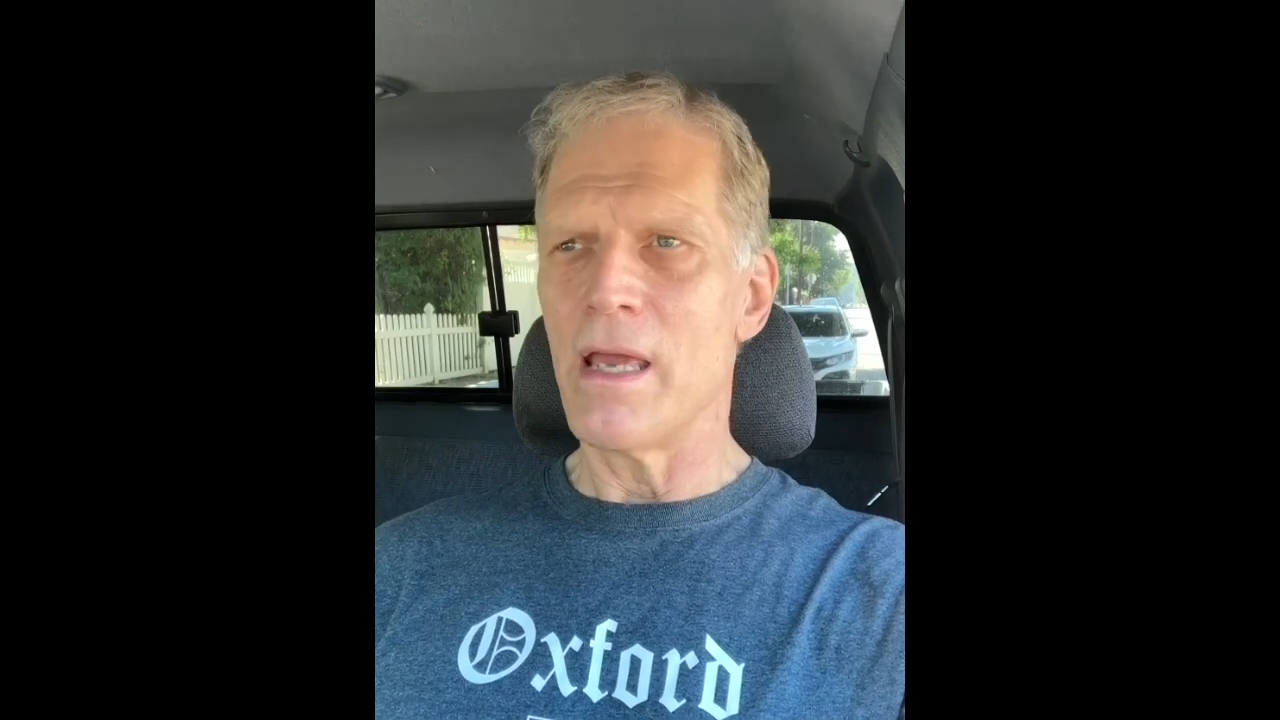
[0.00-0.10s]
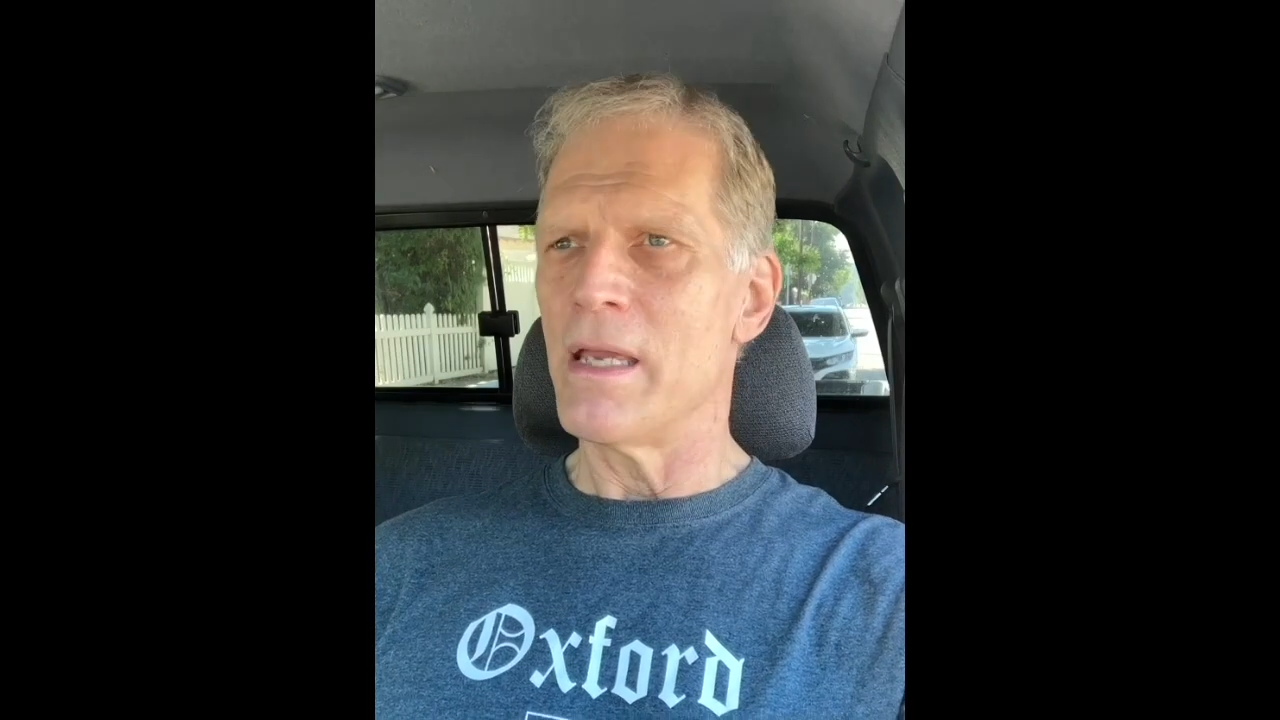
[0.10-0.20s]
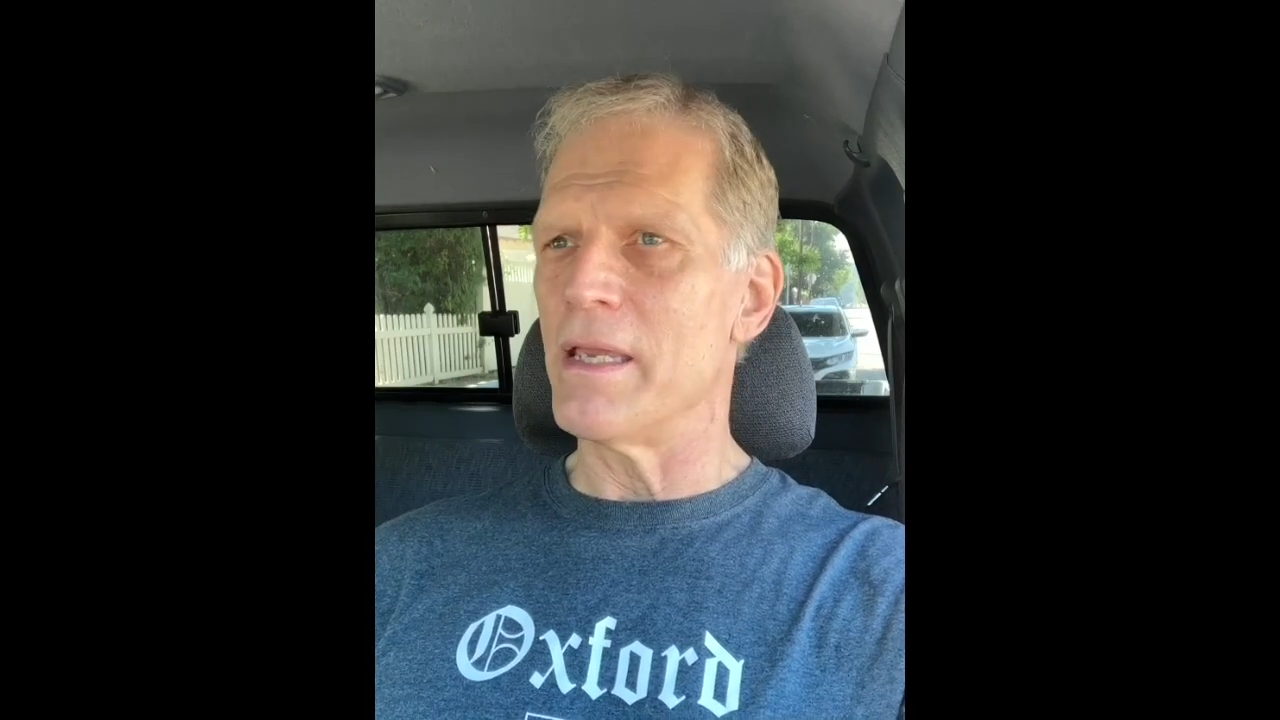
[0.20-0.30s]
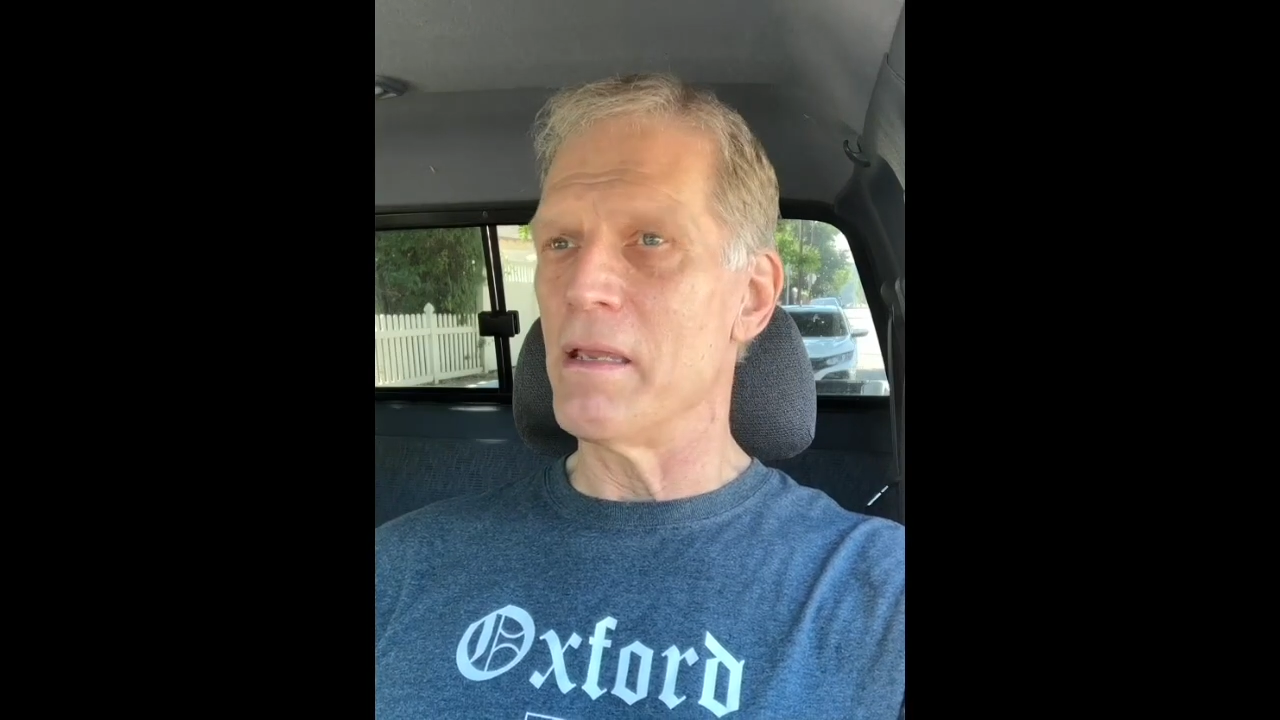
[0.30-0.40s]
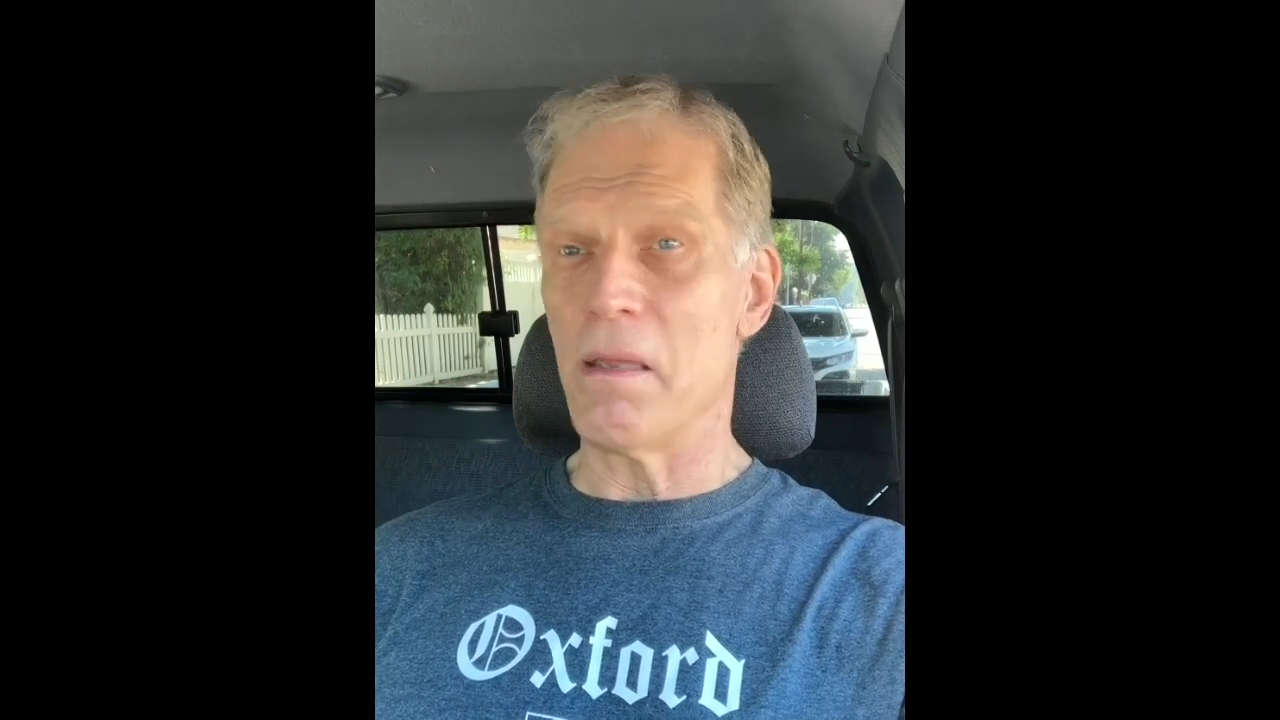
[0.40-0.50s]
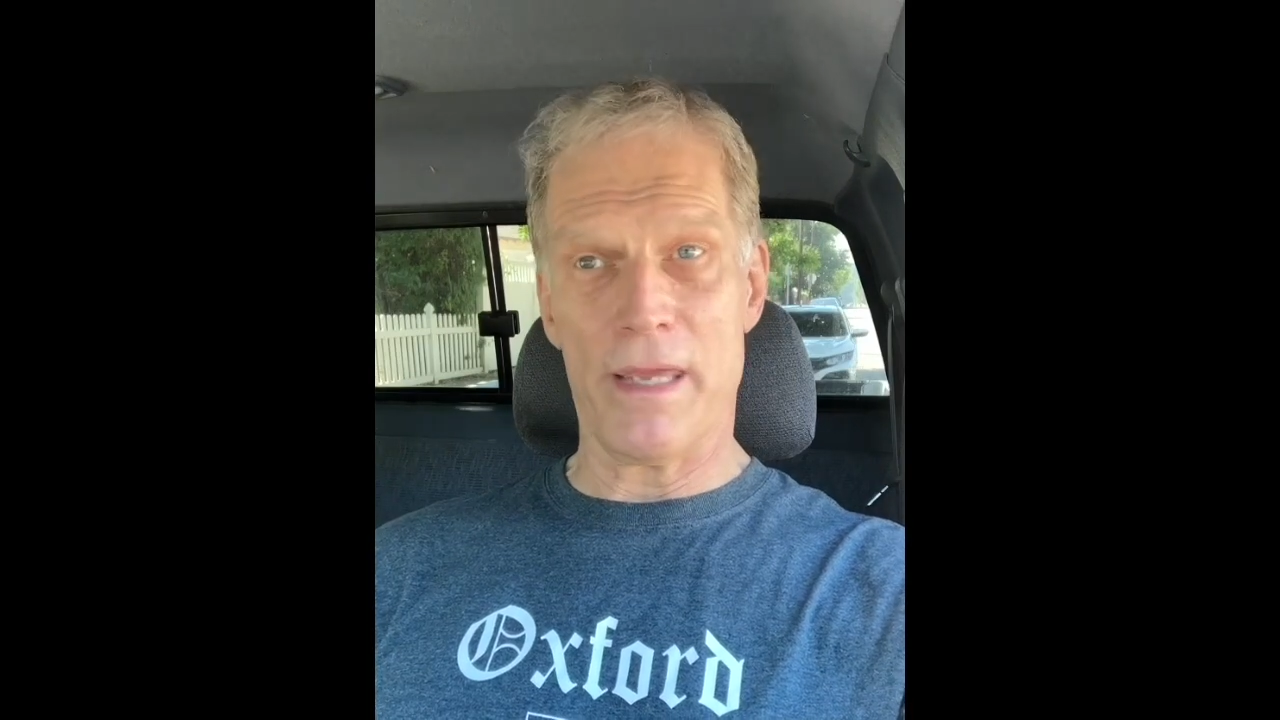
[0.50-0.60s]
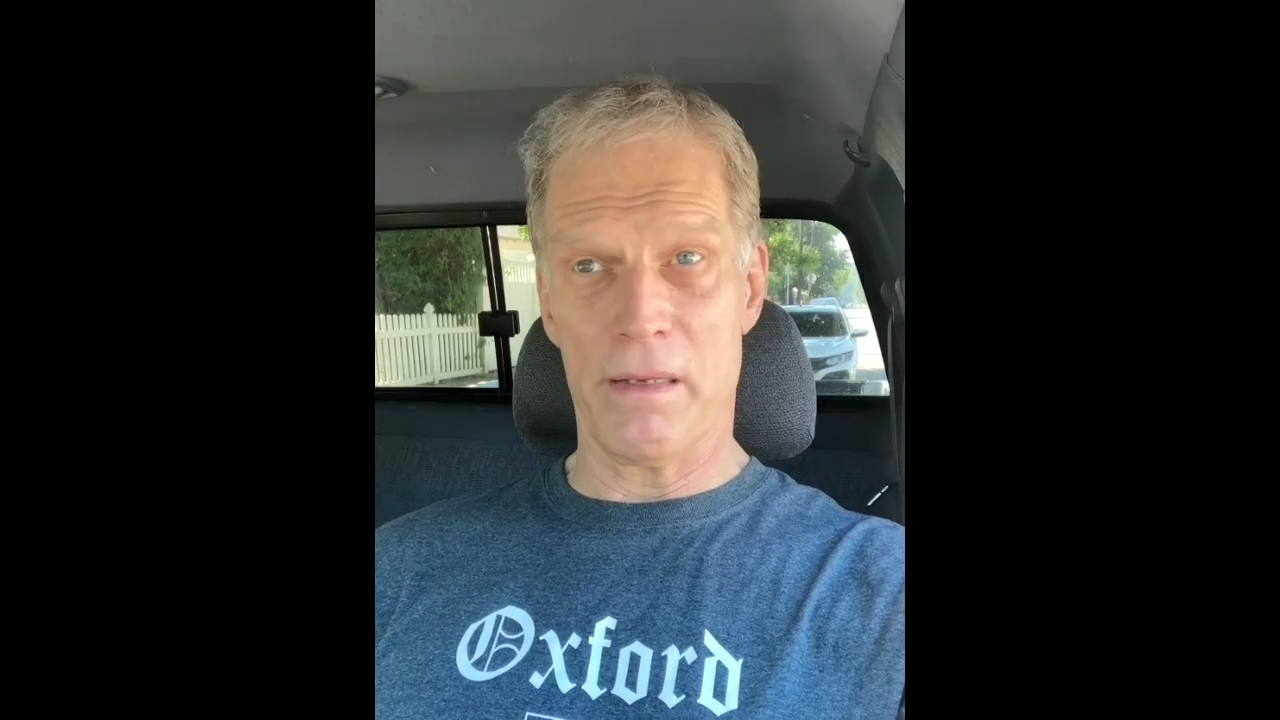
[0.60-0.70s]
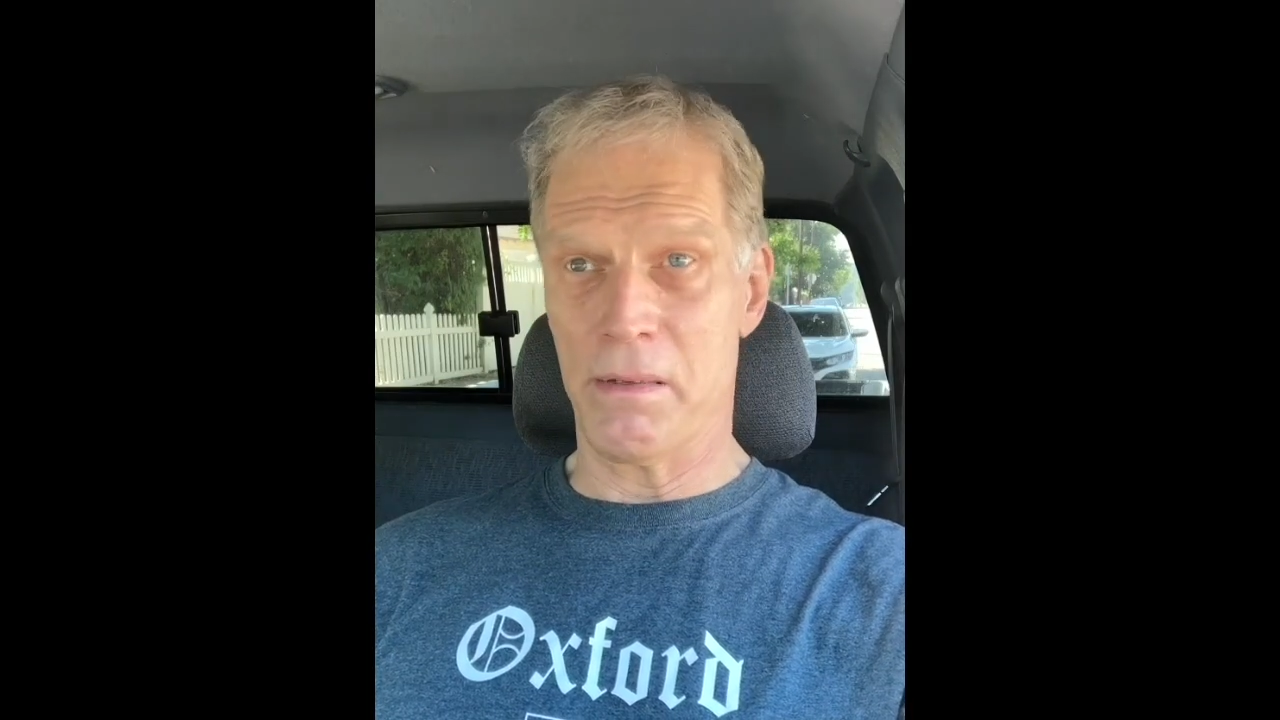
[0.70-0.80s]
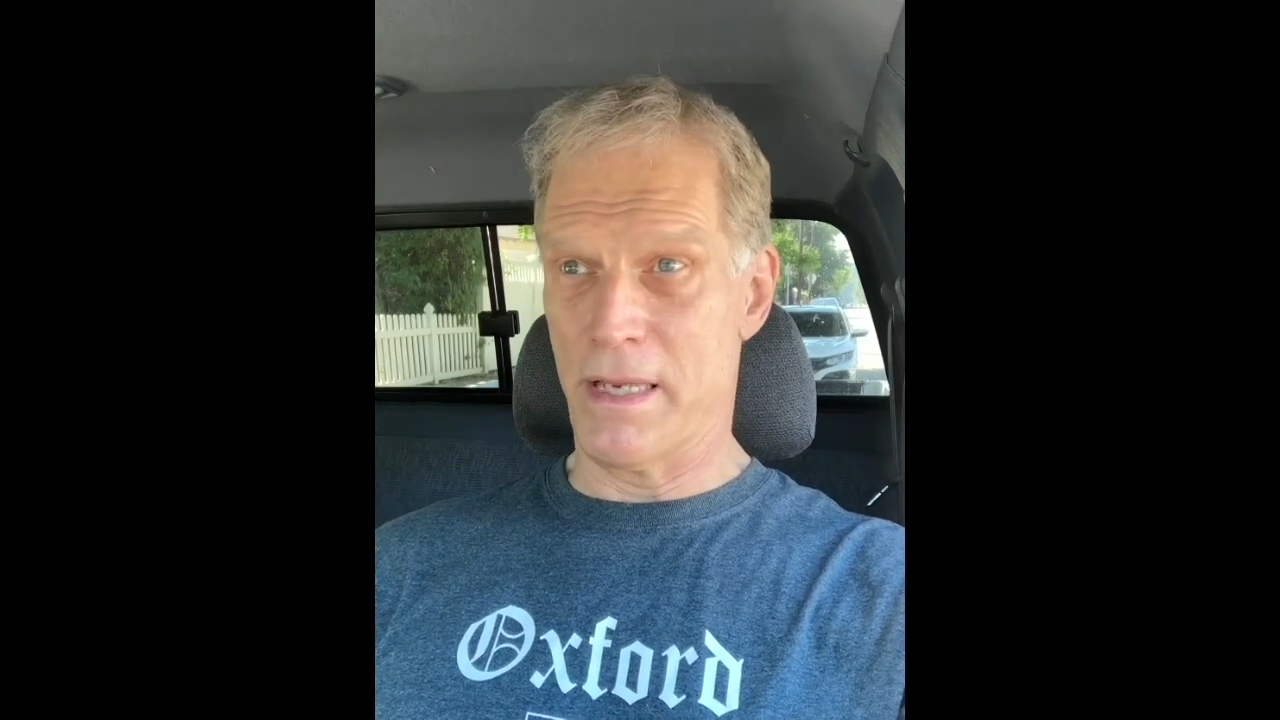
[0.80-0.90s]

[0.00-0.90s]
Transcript: he